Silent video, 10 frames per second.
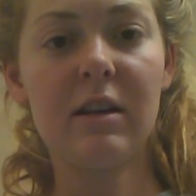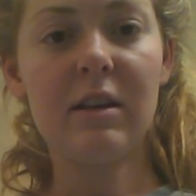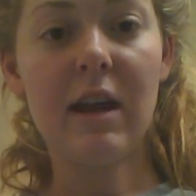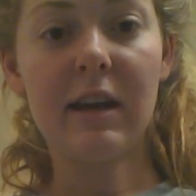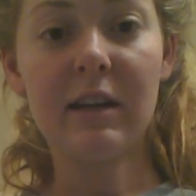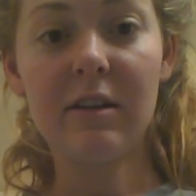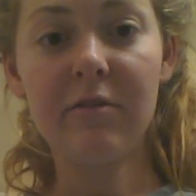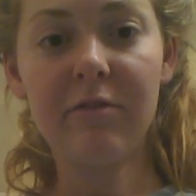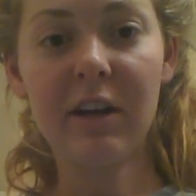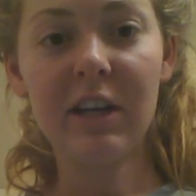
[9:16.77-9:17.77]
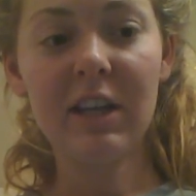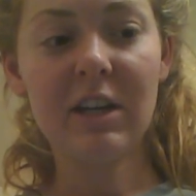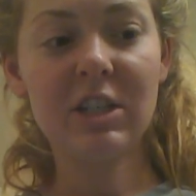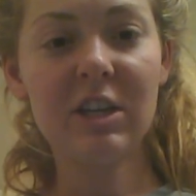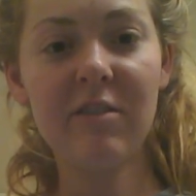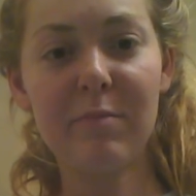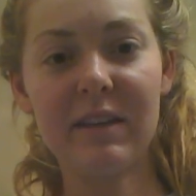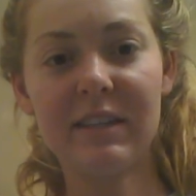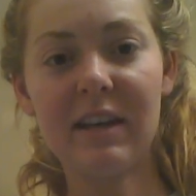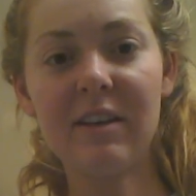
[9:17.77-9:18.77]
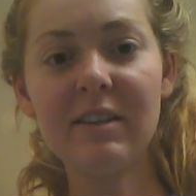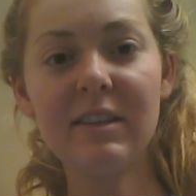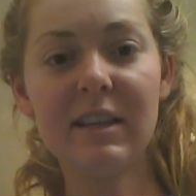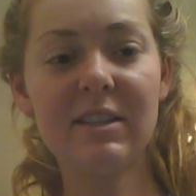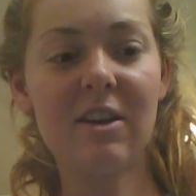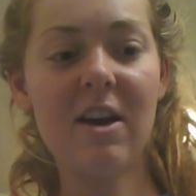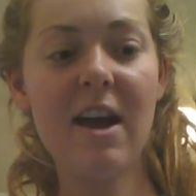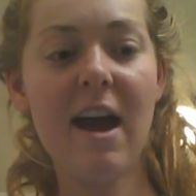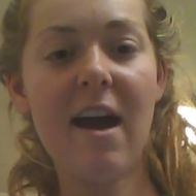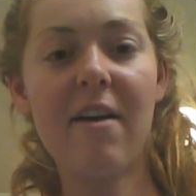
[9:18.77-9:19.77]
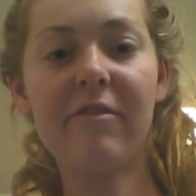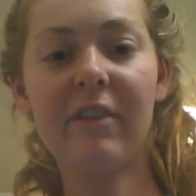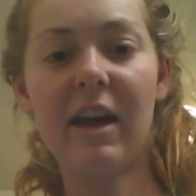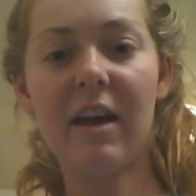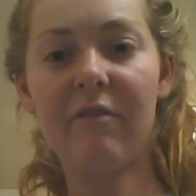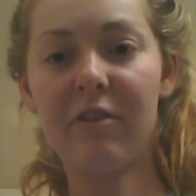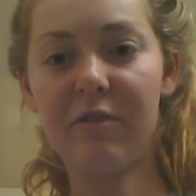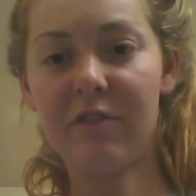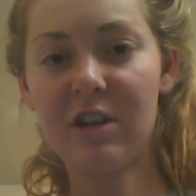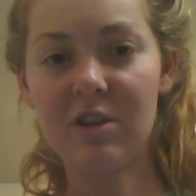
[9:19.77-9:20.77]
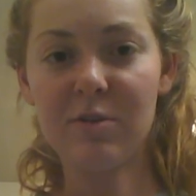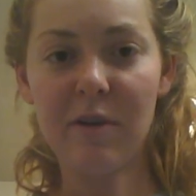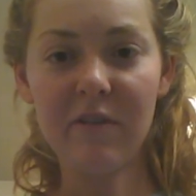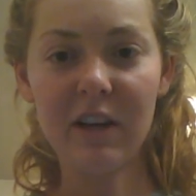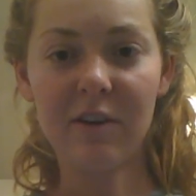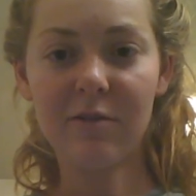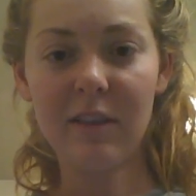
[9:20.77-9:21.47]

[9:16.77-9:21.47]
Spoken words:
negative regulation of B cells. That's all I have, and feel free to use my video.